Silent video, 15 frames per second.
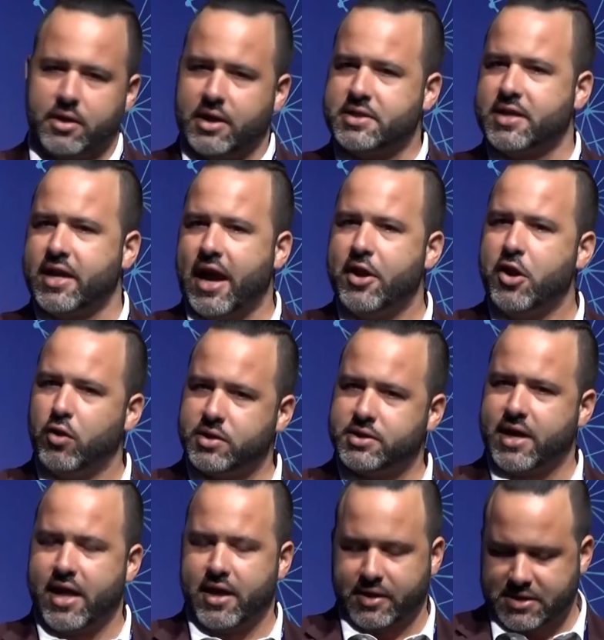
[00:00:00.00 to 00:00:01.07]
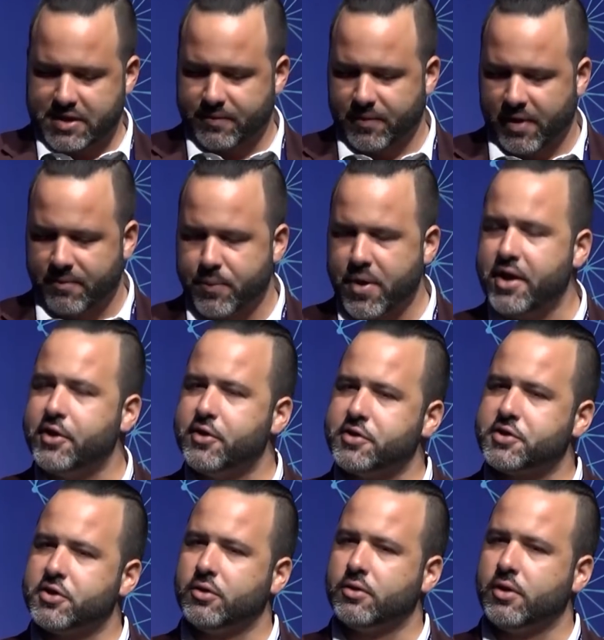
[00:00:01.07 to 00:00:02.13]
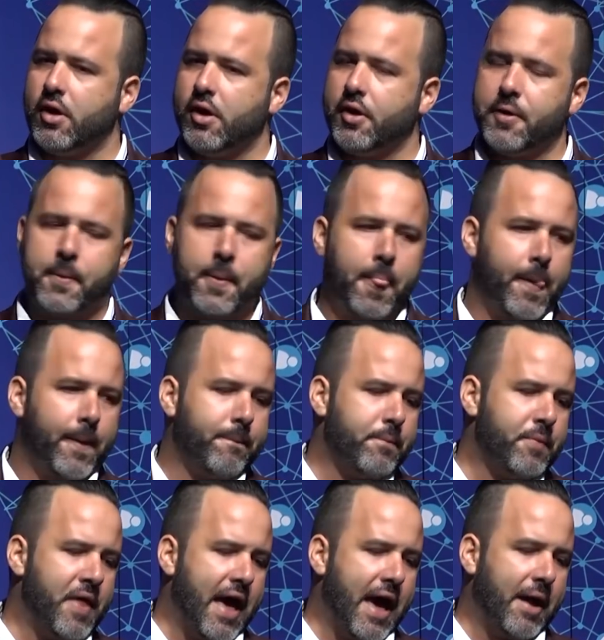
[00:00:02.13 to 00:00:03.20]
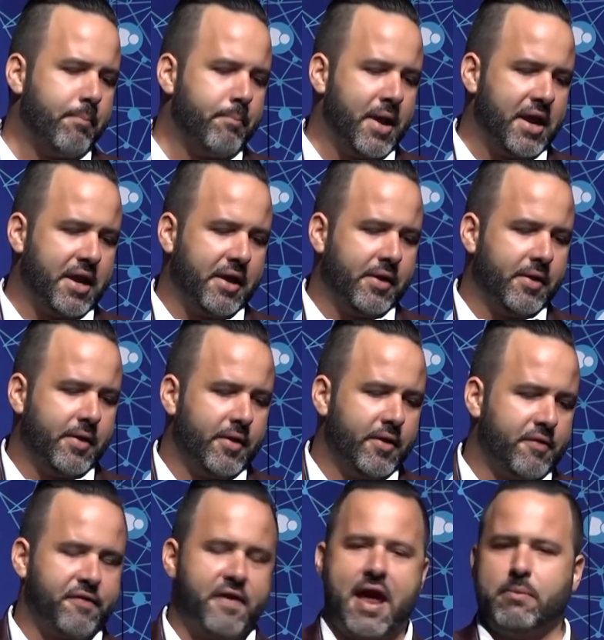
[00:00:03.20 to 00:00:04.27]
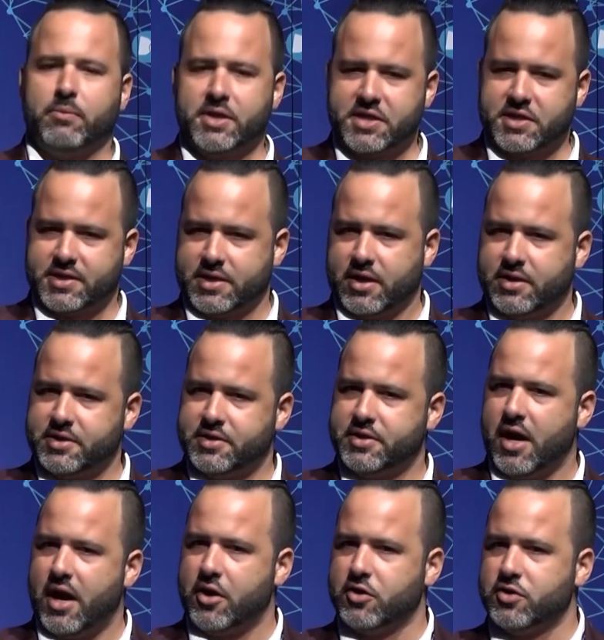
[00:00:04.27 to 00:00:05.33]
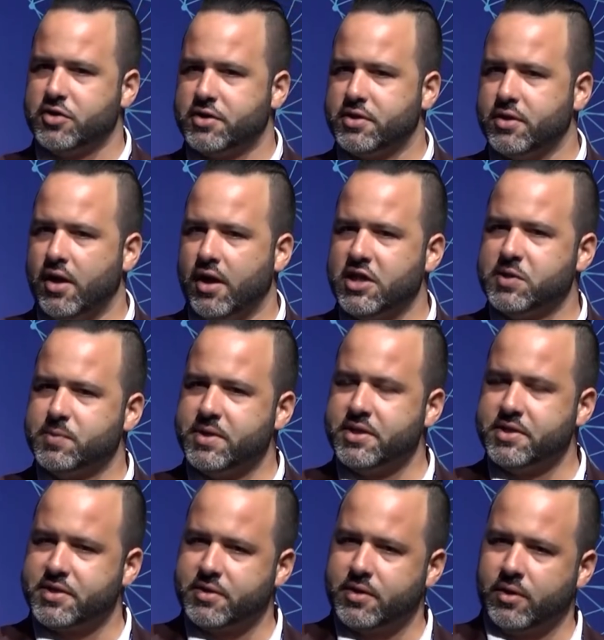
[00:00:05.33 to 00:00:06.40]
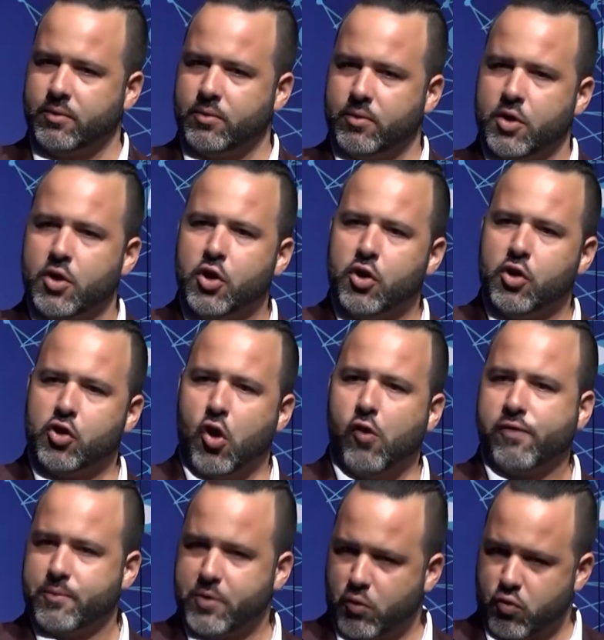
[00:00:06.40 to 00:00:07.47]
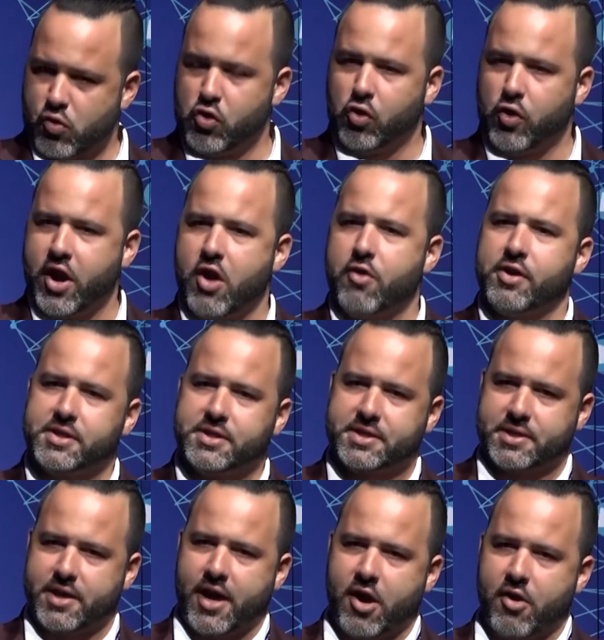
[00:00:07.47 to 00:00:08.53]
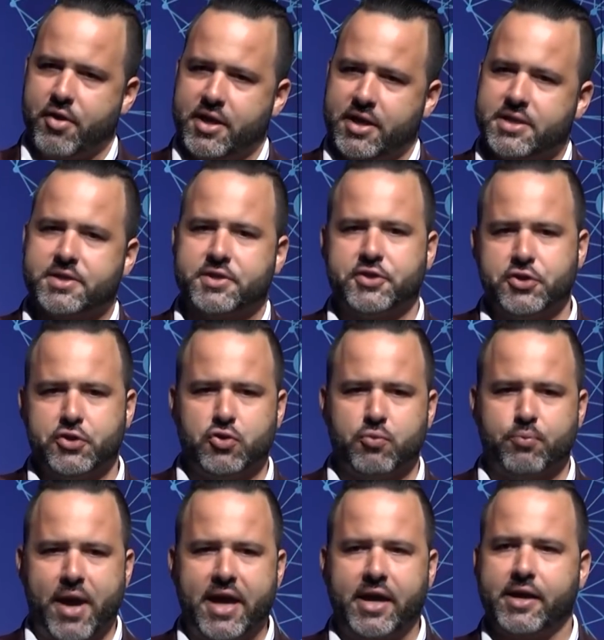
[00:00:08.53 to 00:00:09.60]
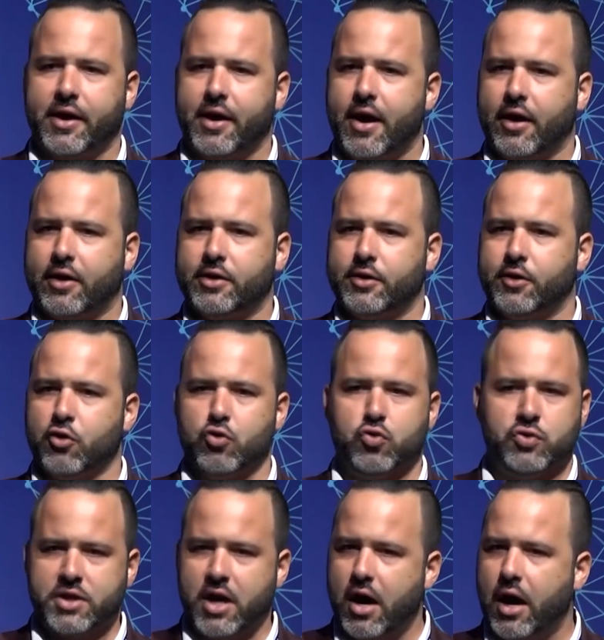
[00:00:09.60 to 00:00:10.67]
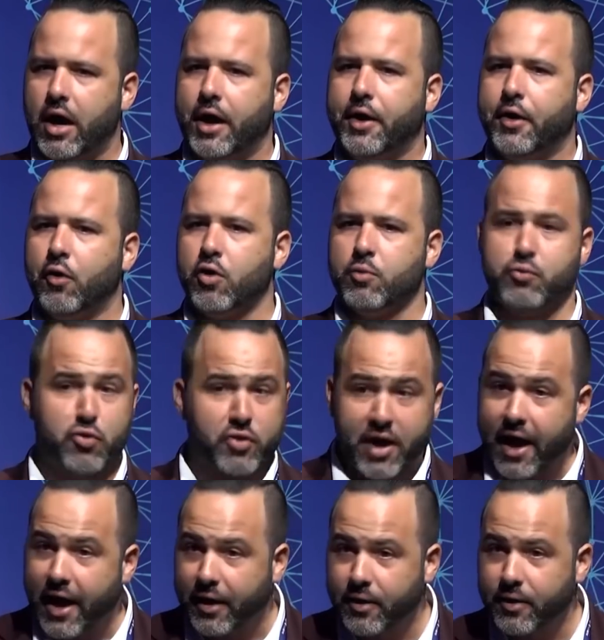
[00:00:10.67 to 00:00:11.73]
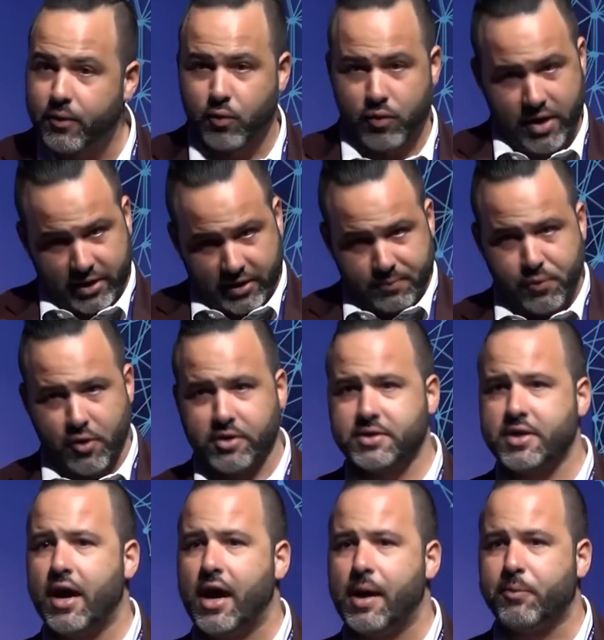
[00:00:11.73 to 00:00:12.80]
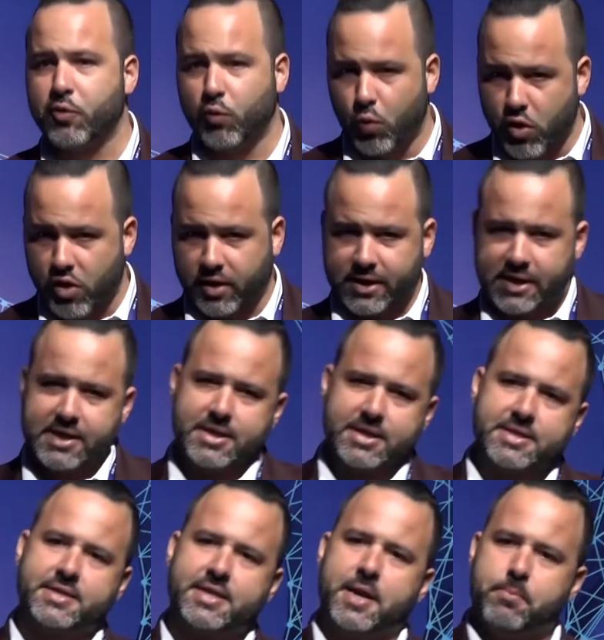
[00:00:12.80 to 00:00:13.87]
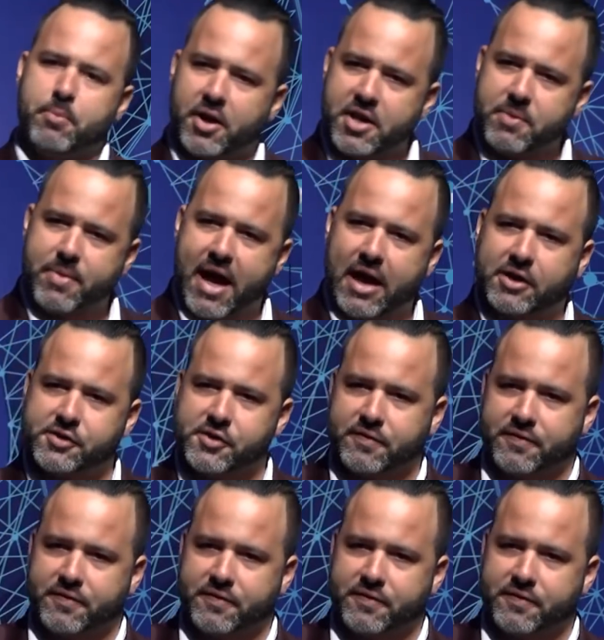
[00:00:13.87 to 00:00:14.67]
let's say, I know in Thailand, because I've been here so long, that many families, sons, daughters, husbands, go from the rural areas to Bangkok or Udon or Phuket, where I live part-time, to work, send money back to their